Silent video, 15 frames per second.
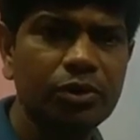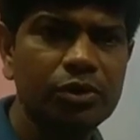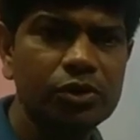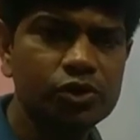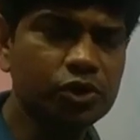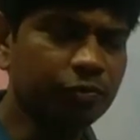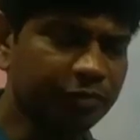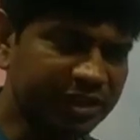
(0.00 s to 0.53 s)

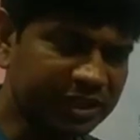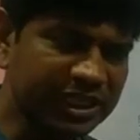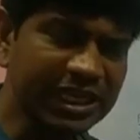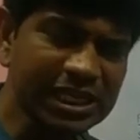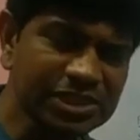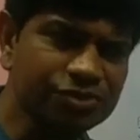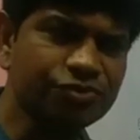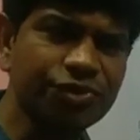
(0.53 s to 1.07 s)
So with
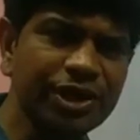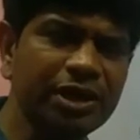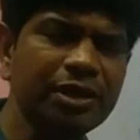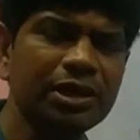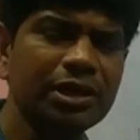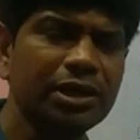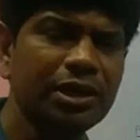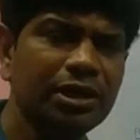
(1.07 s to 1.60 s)
these
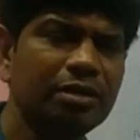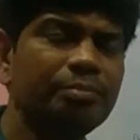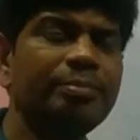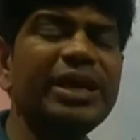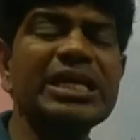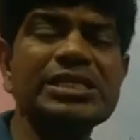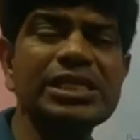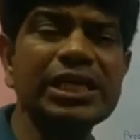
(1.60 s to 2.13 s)
three
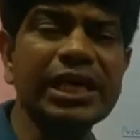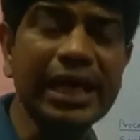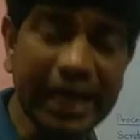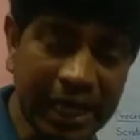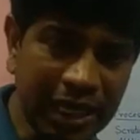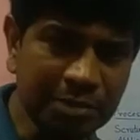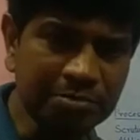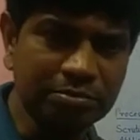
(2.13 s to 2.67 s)
basic
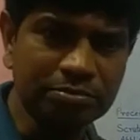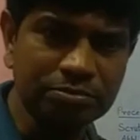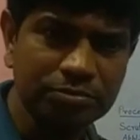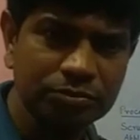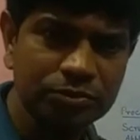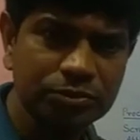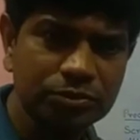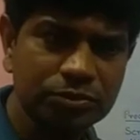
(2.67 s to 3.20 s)
aim,
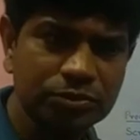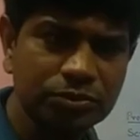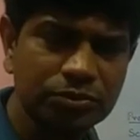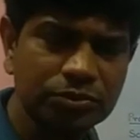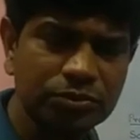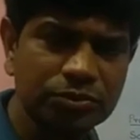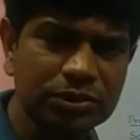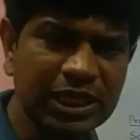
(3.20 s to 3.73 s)

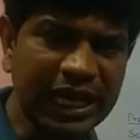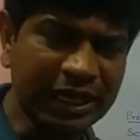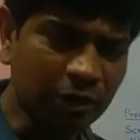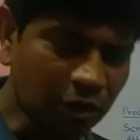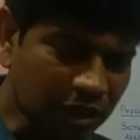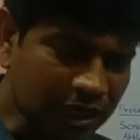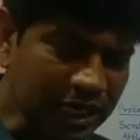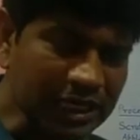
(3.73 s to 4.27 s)
an
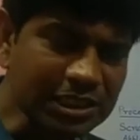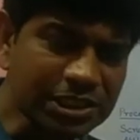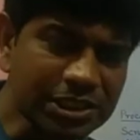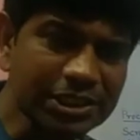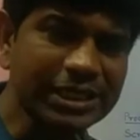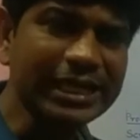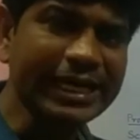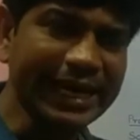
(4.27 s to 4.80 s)

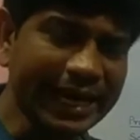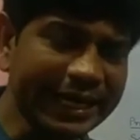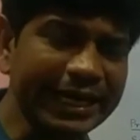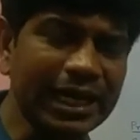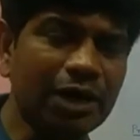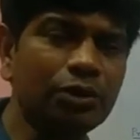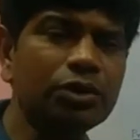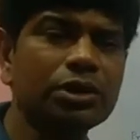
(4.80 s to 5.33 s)
organization carry
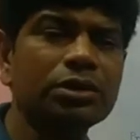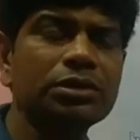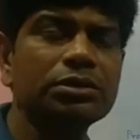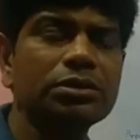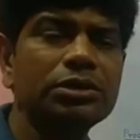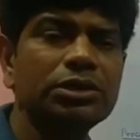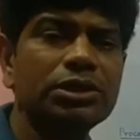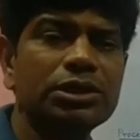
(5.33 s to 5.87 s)
out
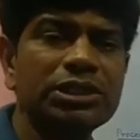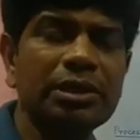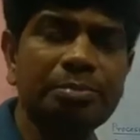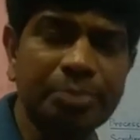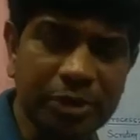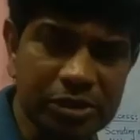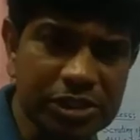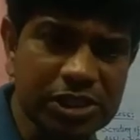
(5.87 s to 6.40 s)
the
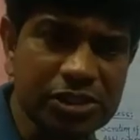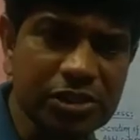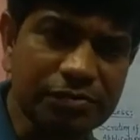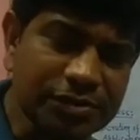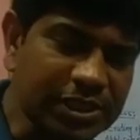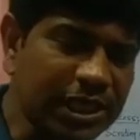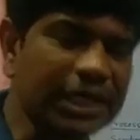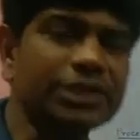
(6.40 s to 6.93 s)
process of
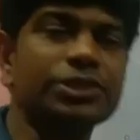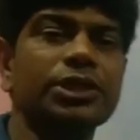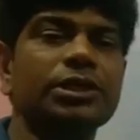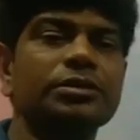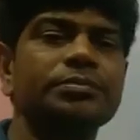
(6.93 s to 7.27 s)
selection.